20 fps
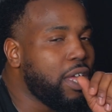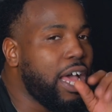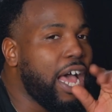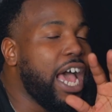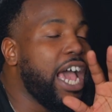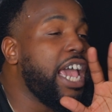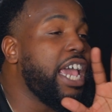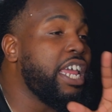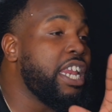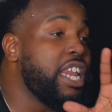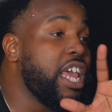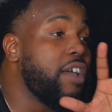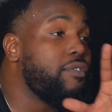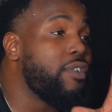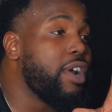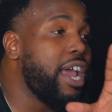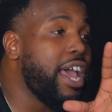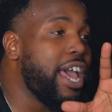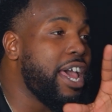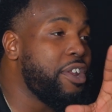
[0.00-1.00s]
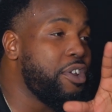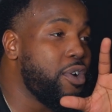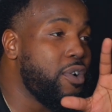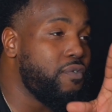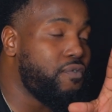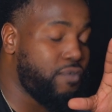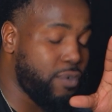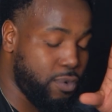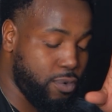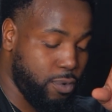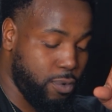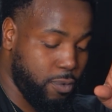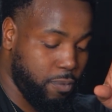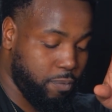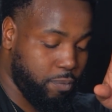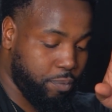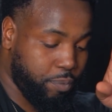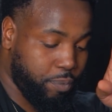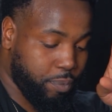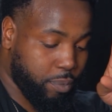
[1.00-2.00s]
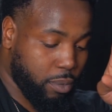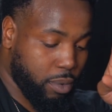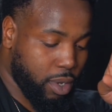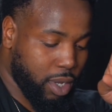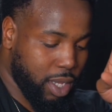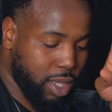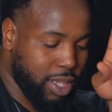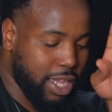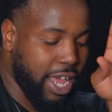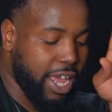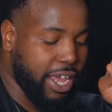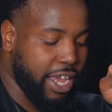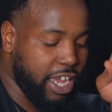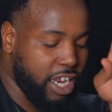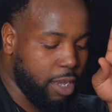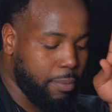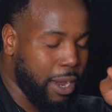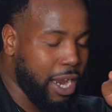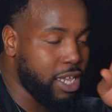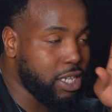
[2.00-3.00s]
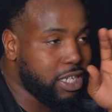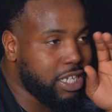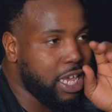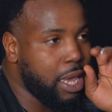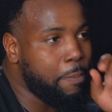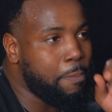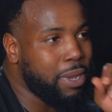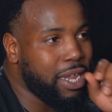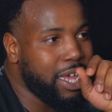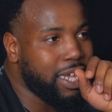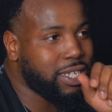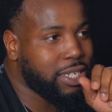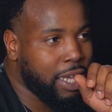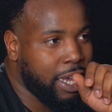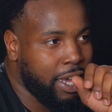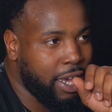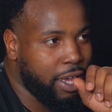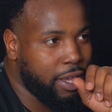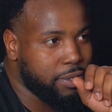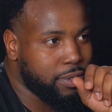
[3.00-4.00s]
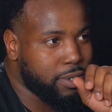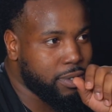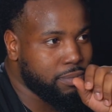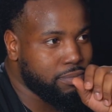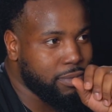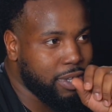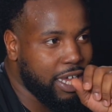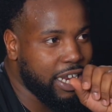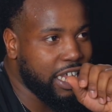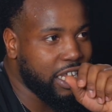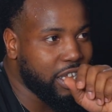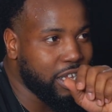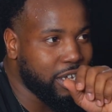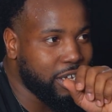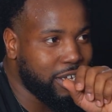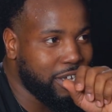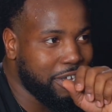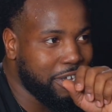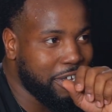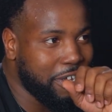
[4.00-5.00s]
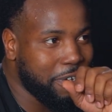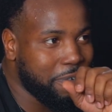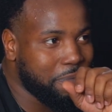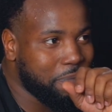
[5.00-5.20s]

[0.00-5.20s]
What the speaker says: I ain't never had no food that anybody said blessed hands and it looked good.